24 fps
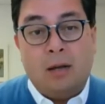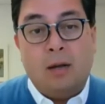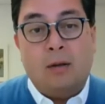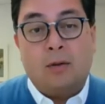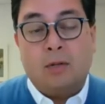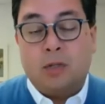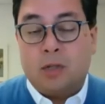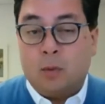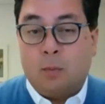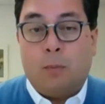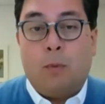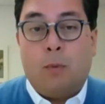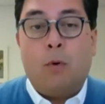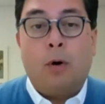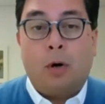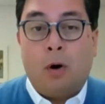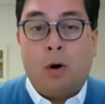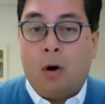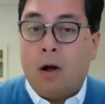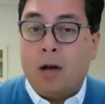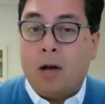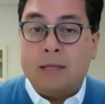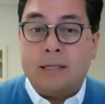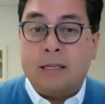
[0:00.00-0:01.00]
support
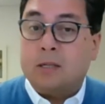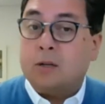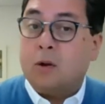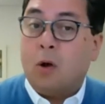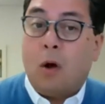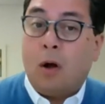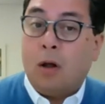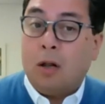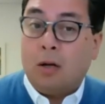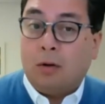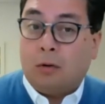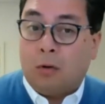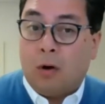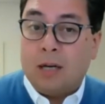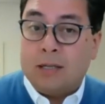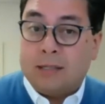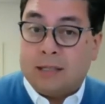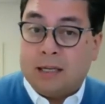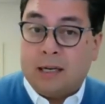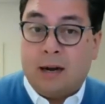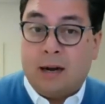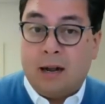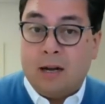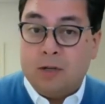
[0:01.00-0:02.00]
causes all
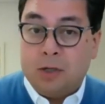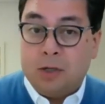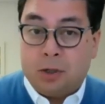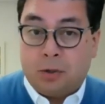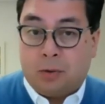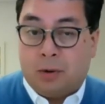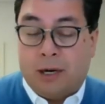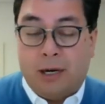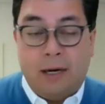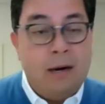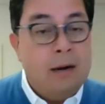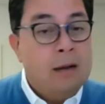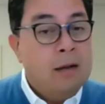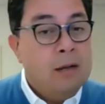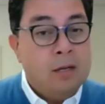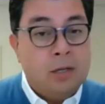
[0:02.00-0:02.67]
across the country.